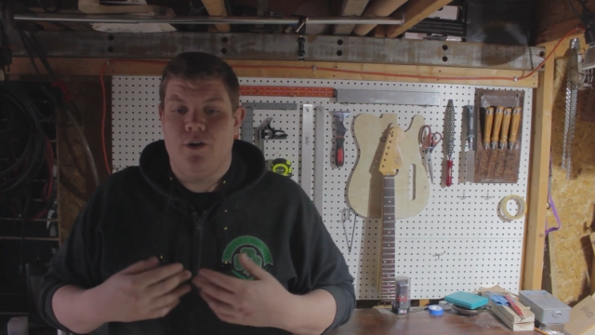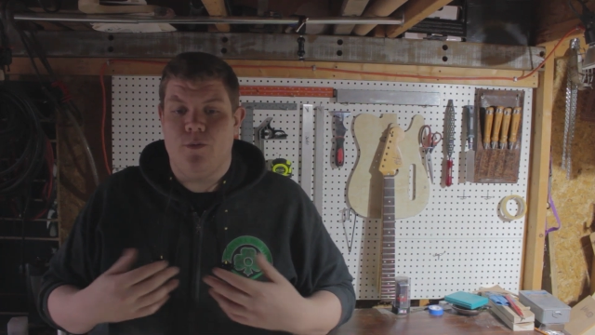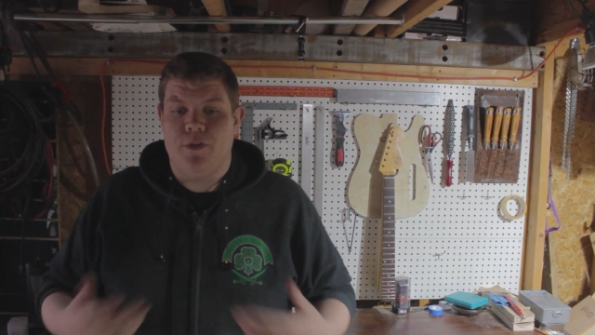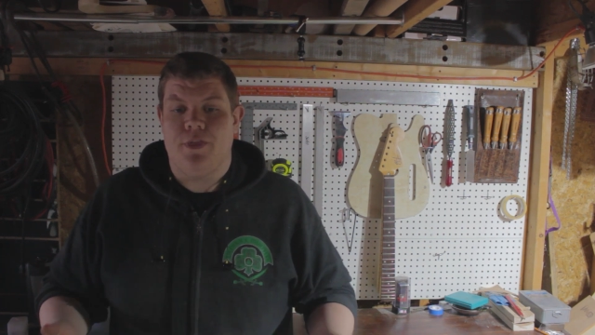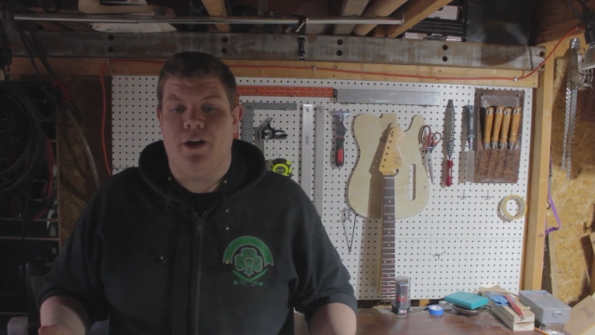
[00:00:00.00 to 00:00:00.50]

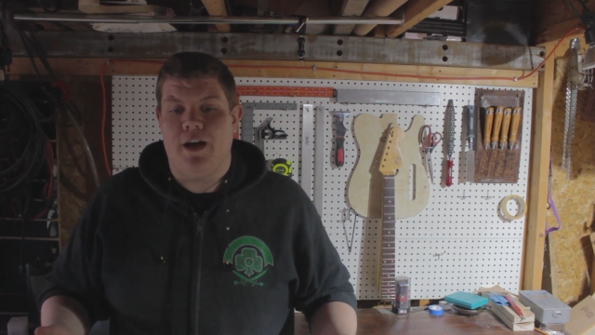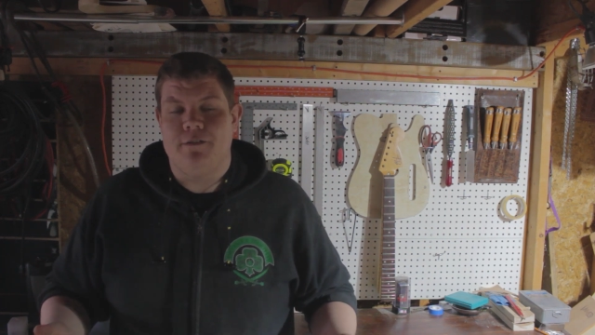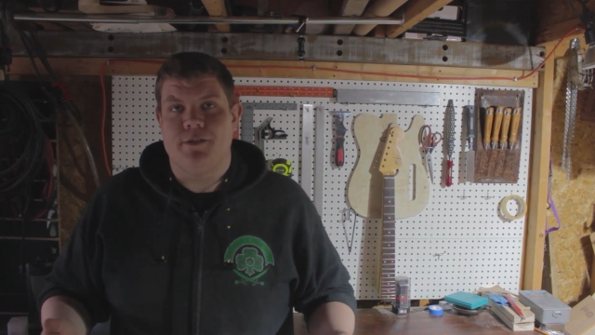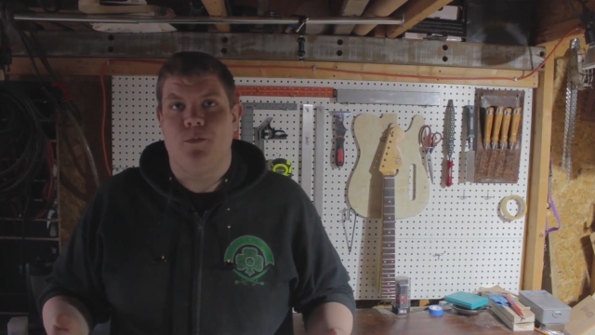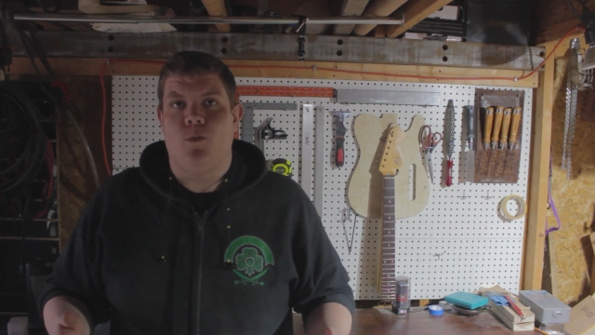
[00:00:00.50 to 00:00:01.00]
with have
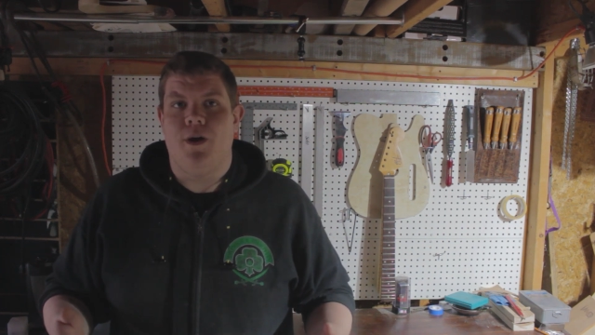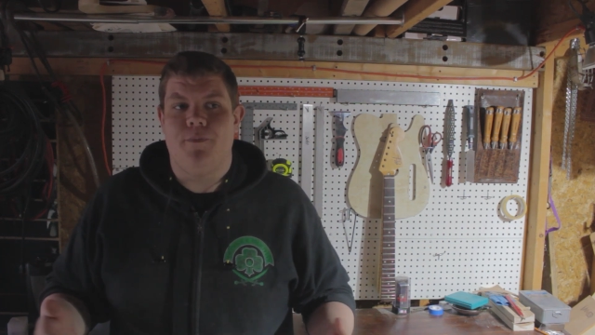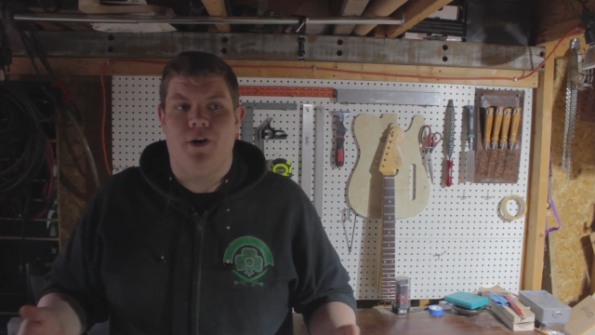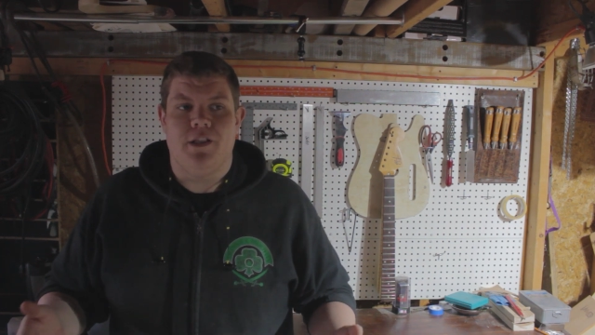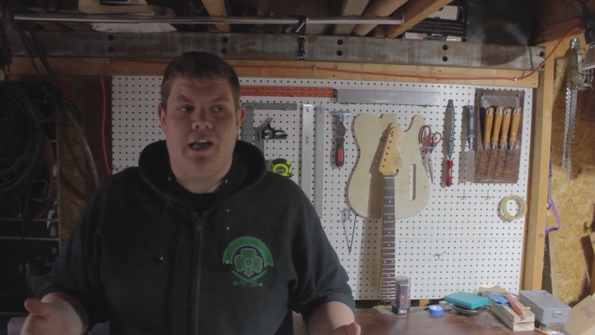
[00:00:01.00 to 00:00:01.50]
some wipe
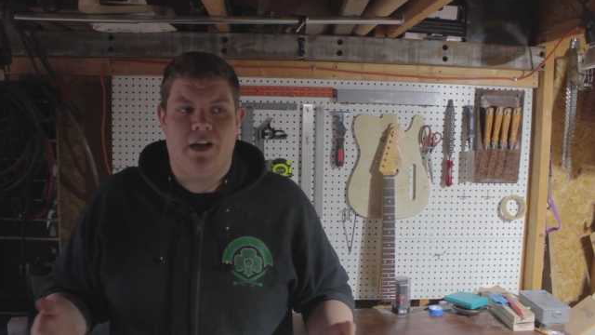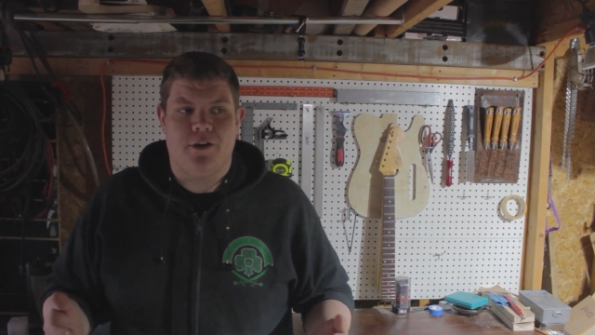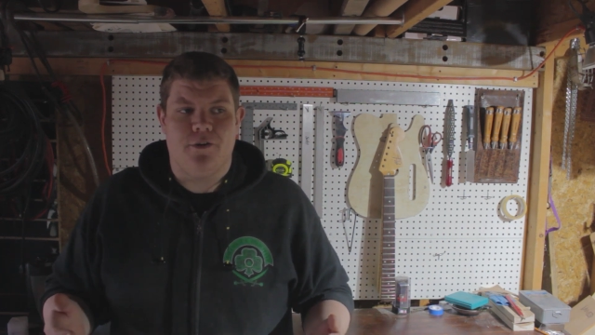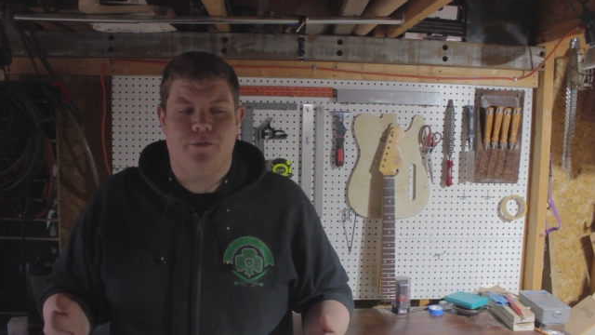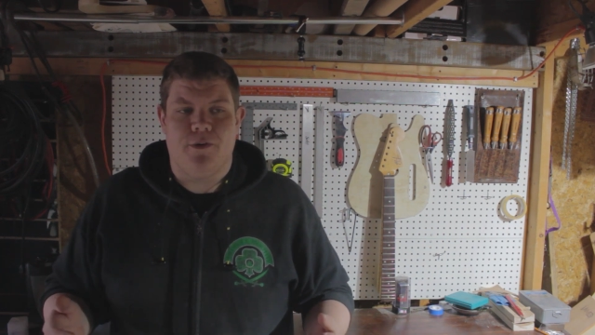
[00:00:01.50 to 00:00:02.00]
on
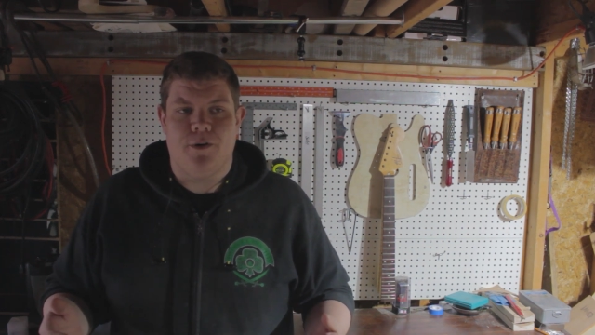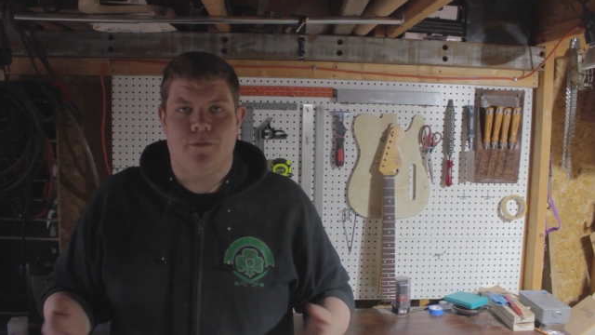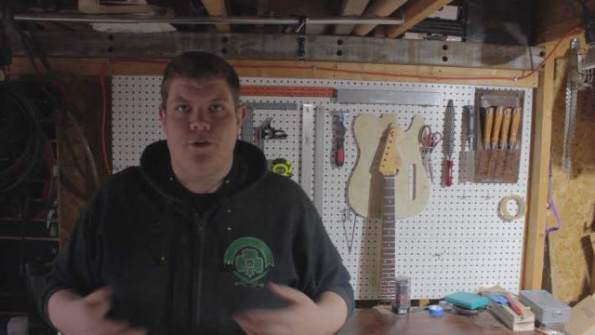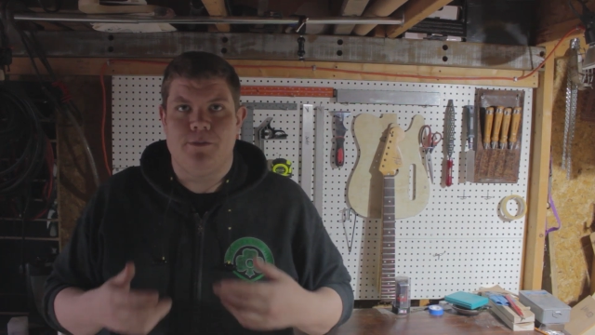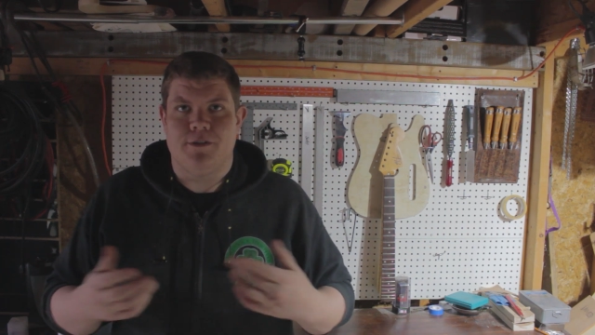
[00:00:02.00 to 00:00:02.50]
lacquer from
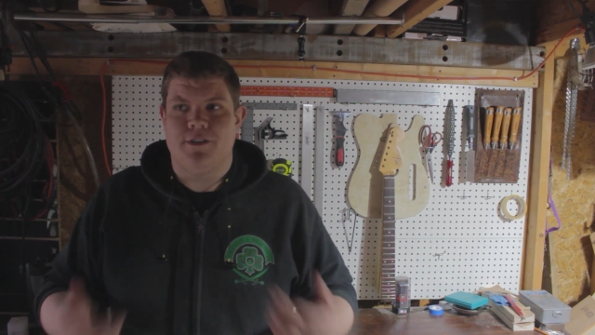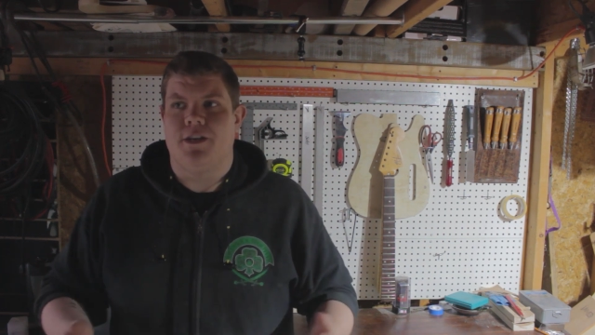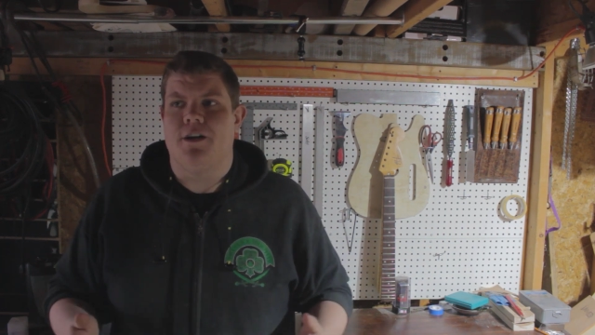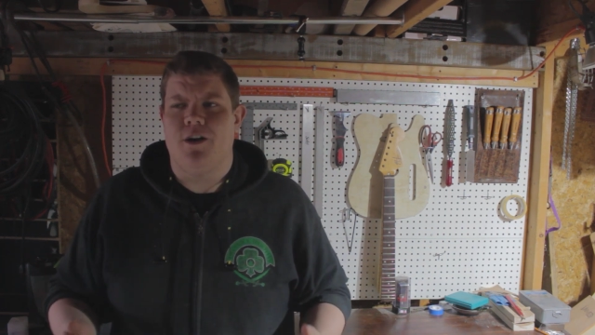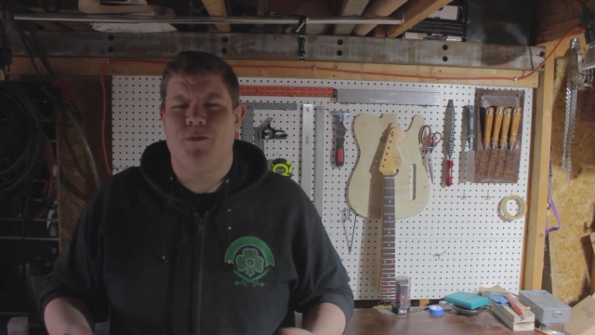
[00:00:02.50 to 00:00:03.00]
Crimson
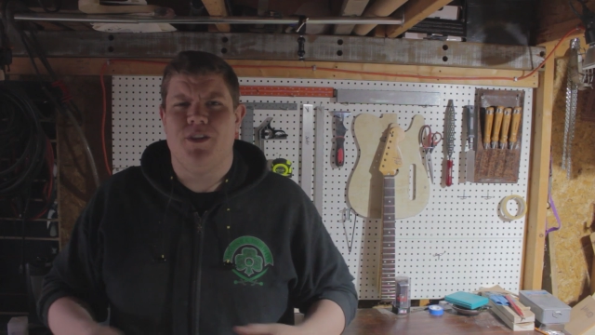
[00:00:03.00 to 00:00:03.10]
Guitar coming